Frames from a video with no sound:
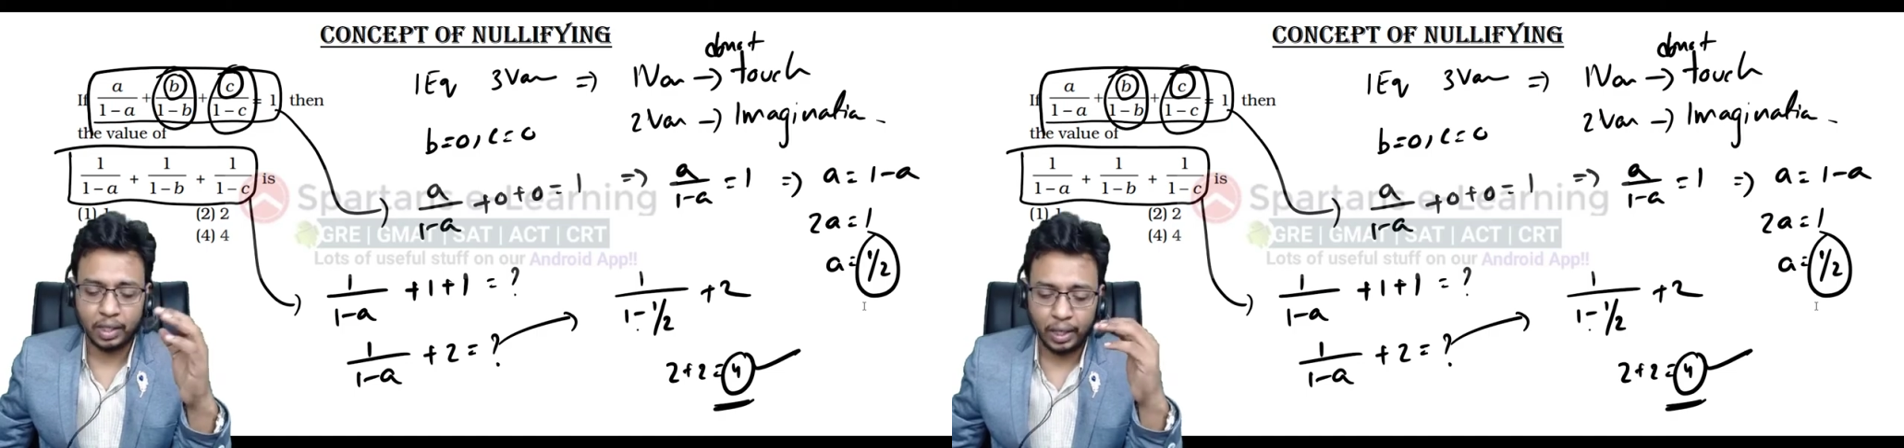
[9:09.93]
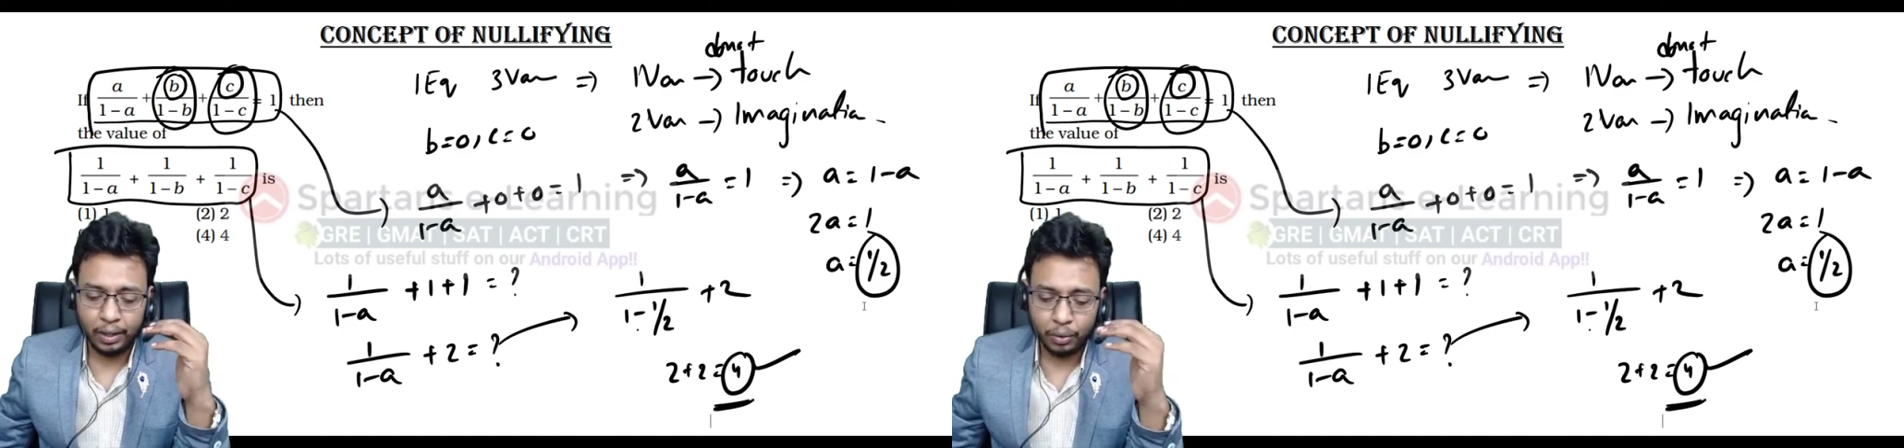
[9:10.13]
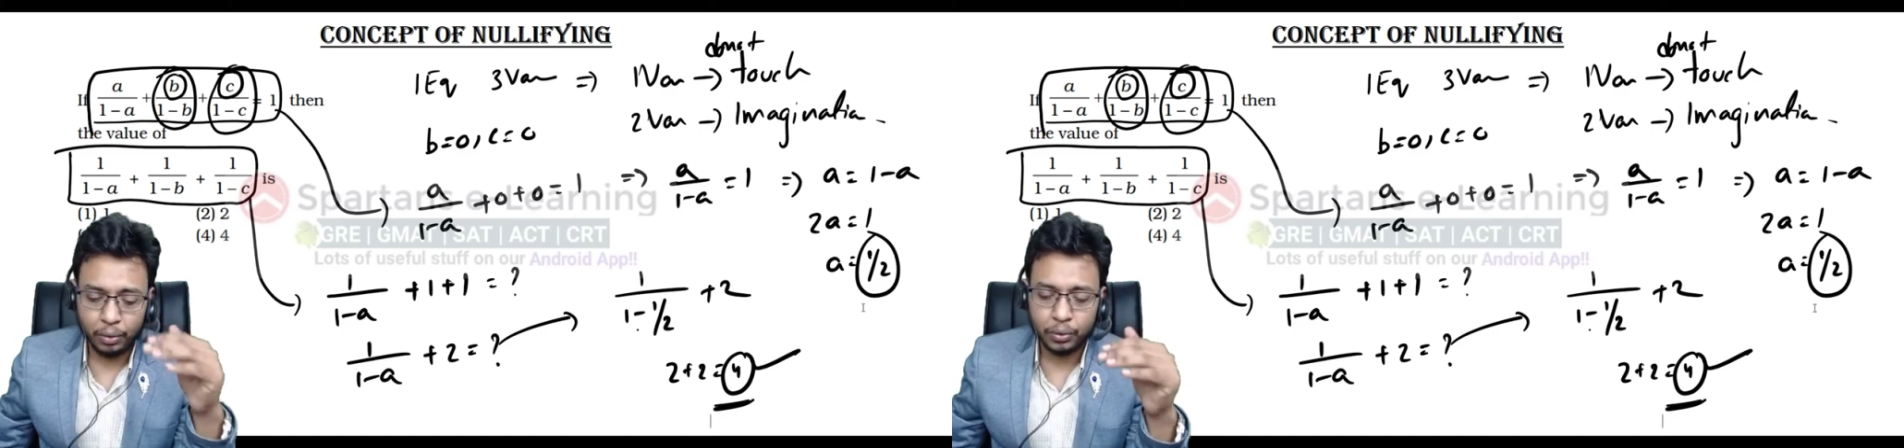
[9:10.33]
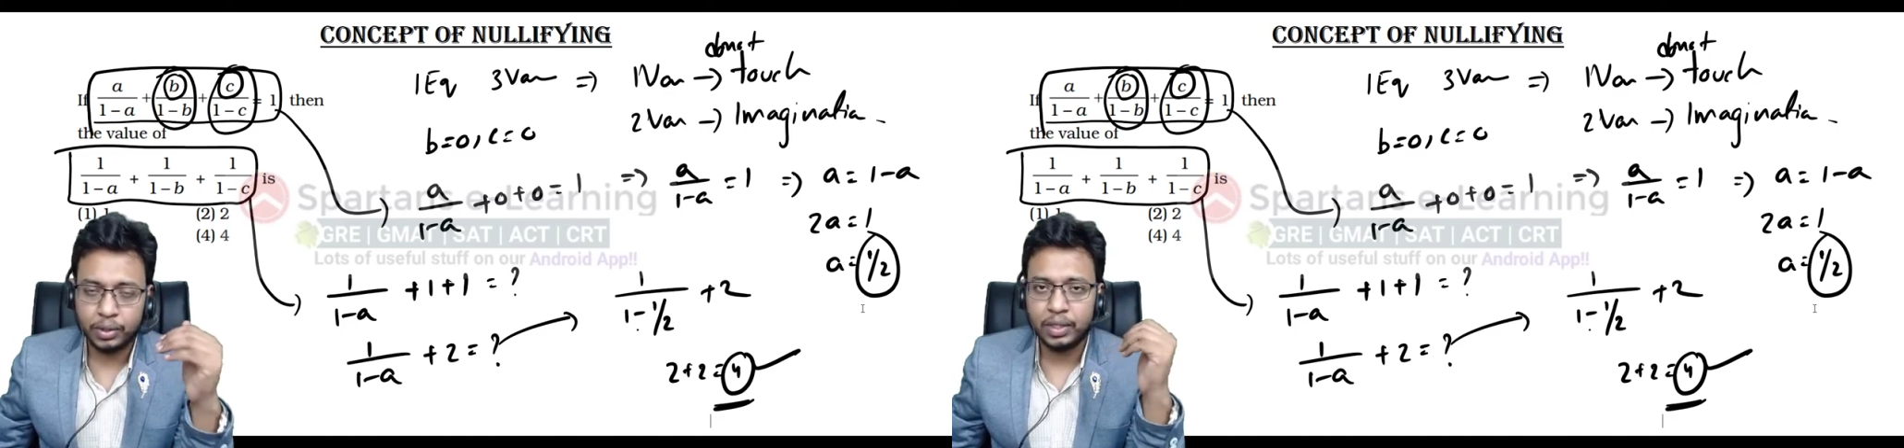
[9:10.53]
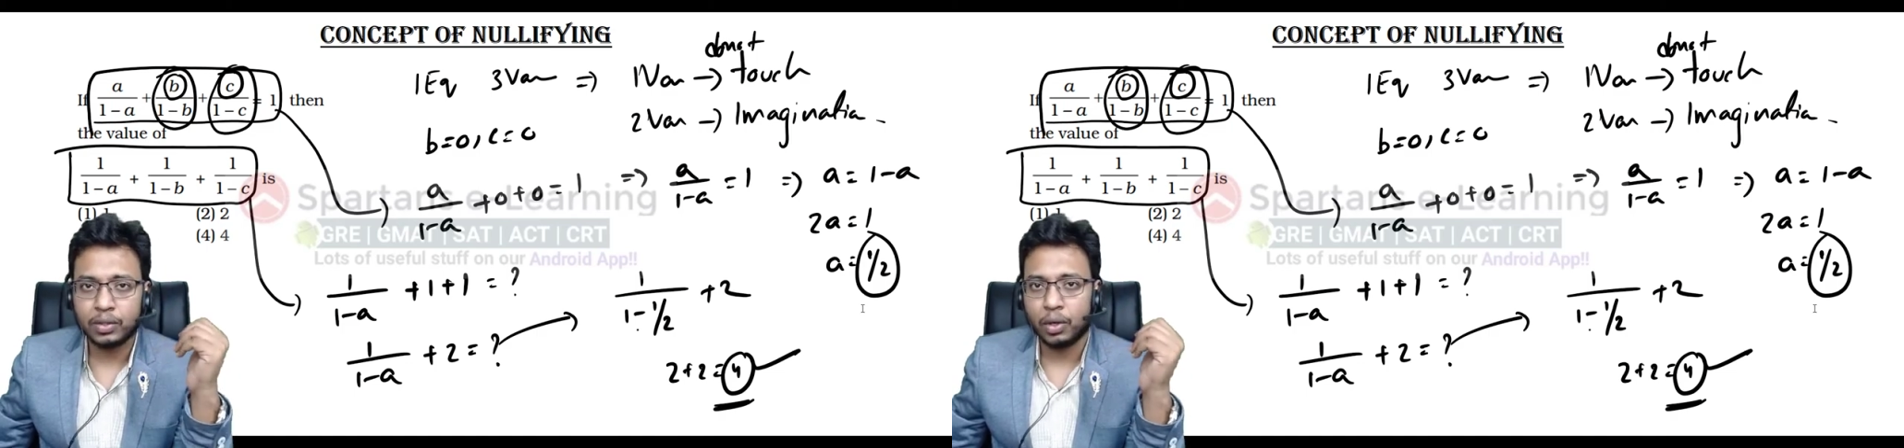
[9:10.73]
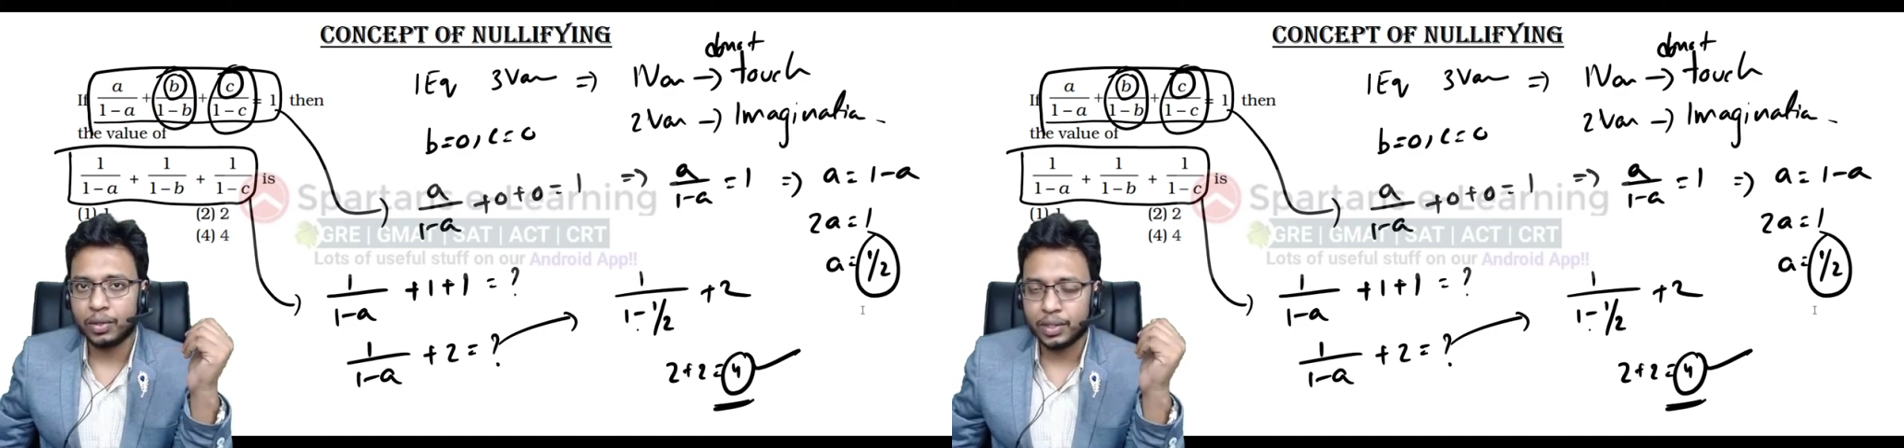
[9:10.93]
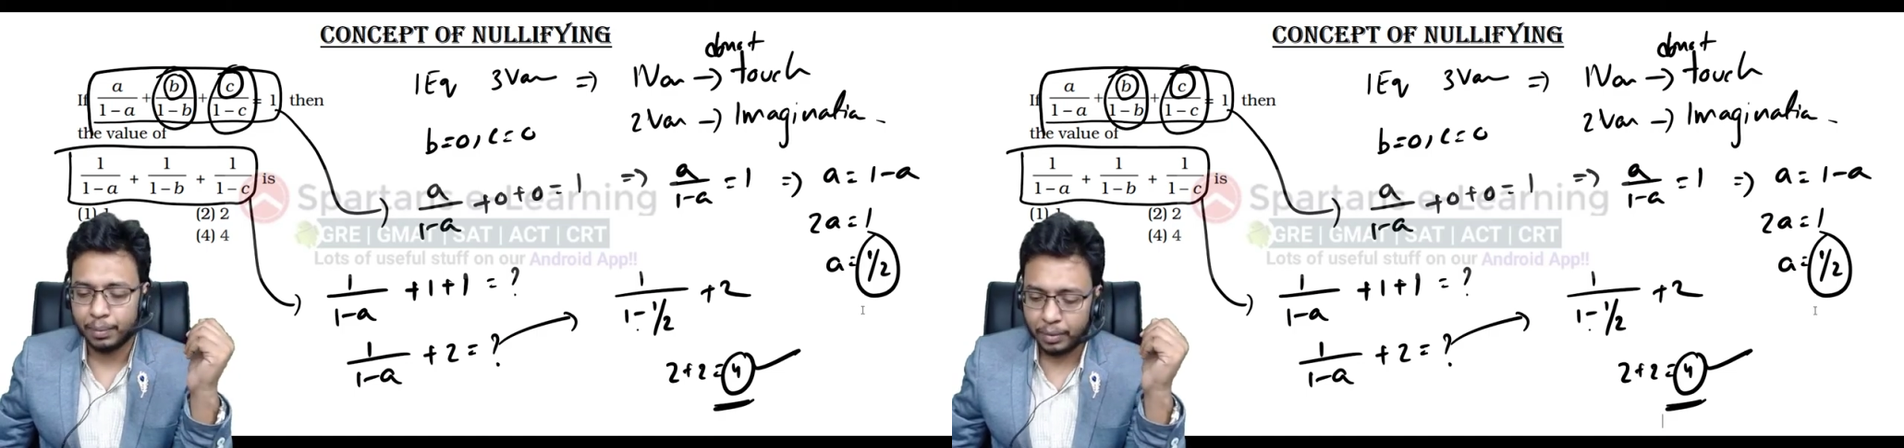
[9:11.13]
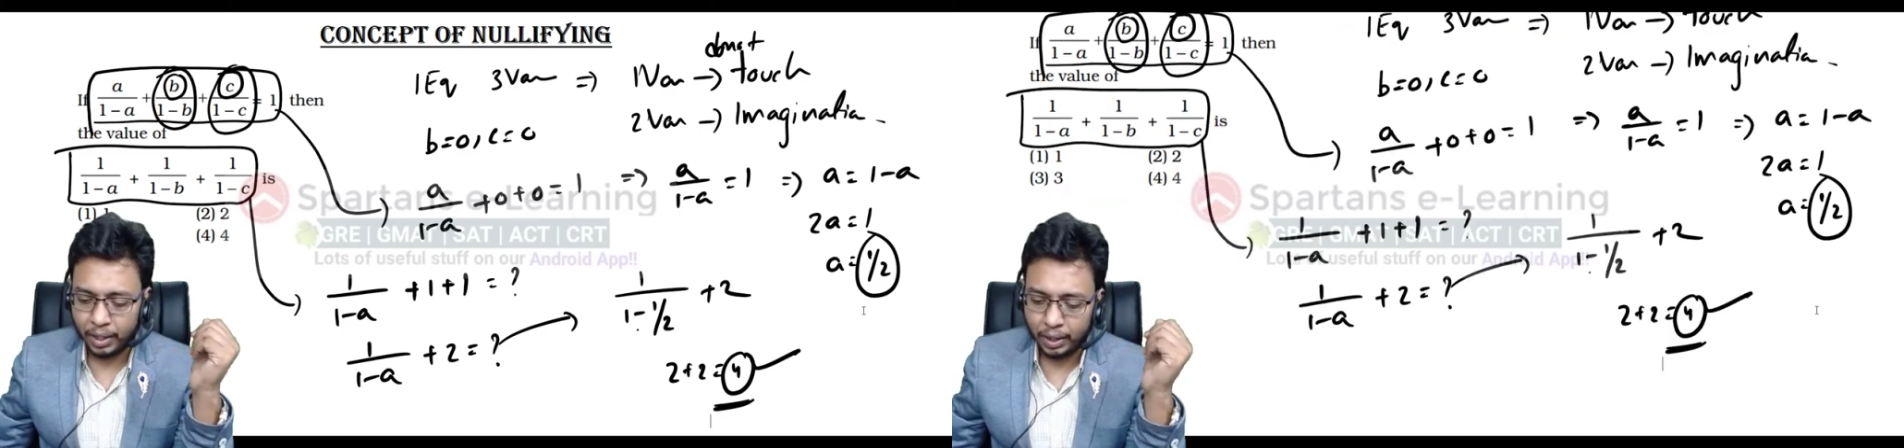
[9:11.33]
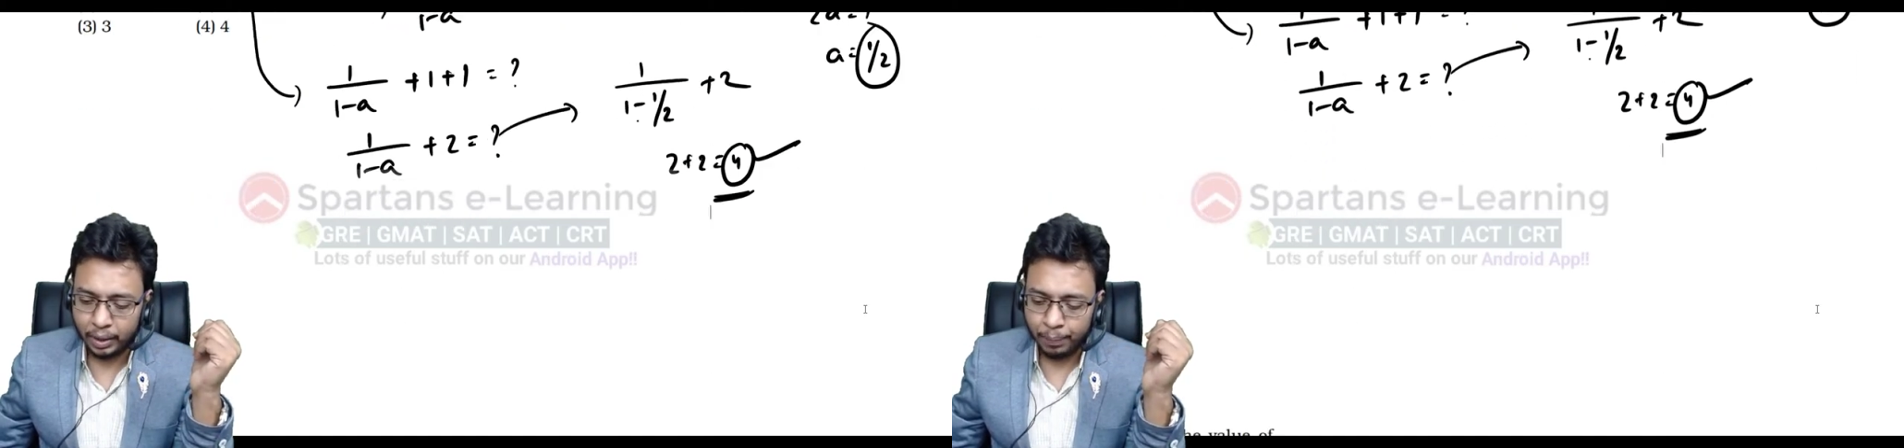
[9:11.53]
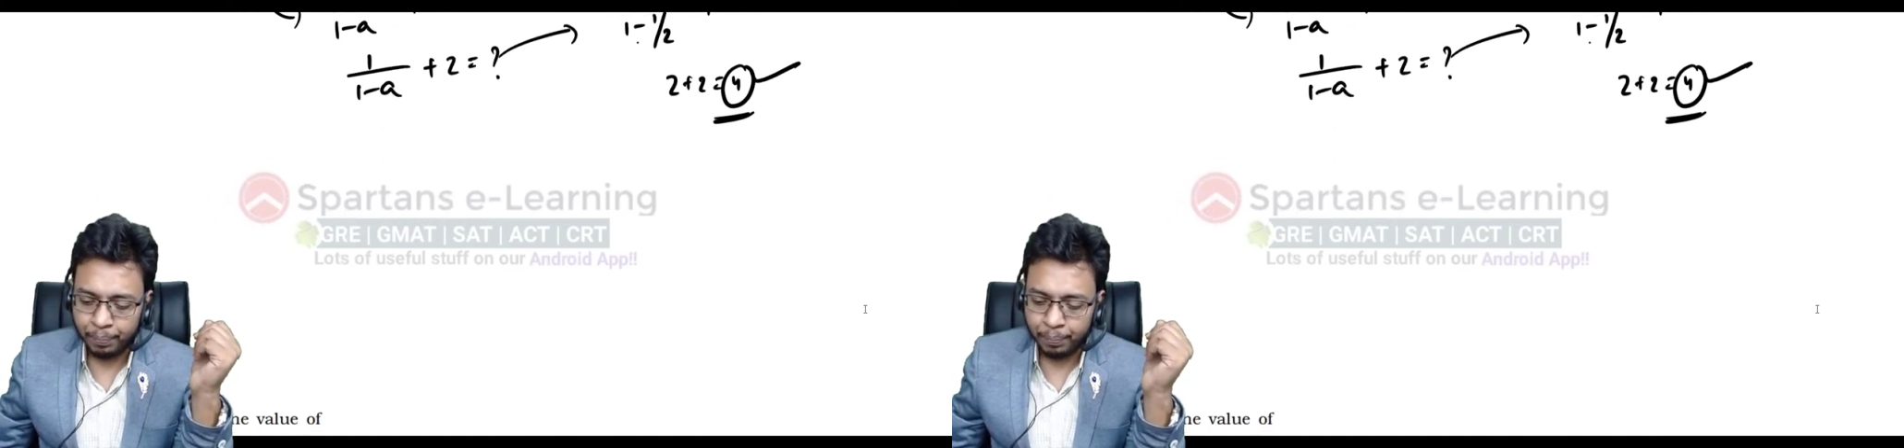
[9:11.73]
try to use this concept, right?